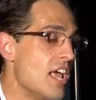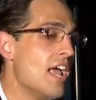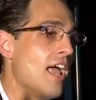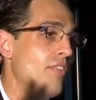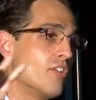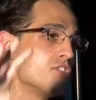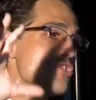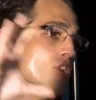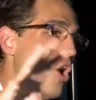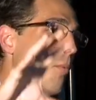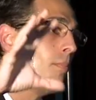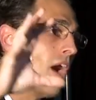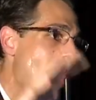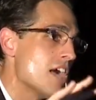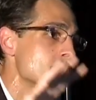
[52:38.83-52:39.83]
And there's no
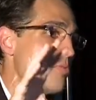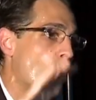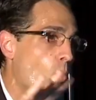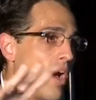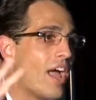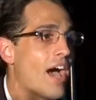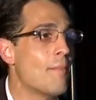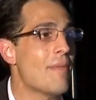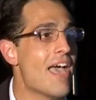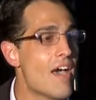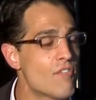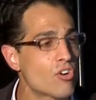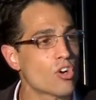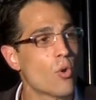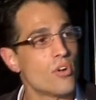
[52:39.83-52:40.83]
possible way I'm
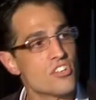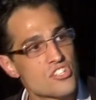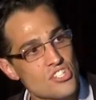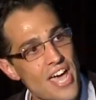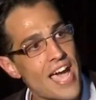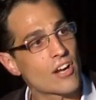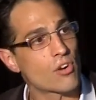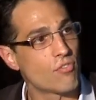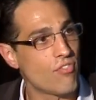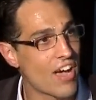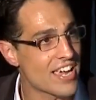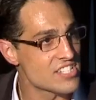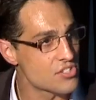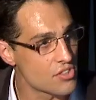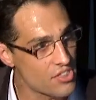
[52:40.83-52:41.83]
ever going to
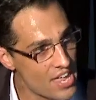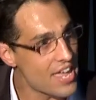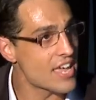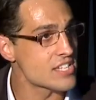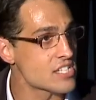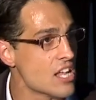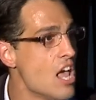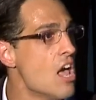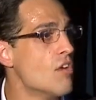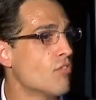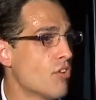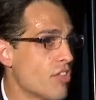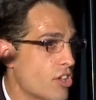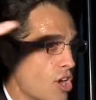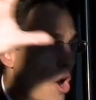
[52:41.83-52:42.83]
sacrifice this
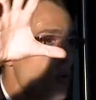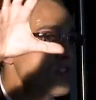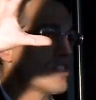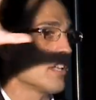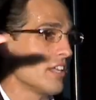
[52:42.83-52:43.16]
for the ghosts,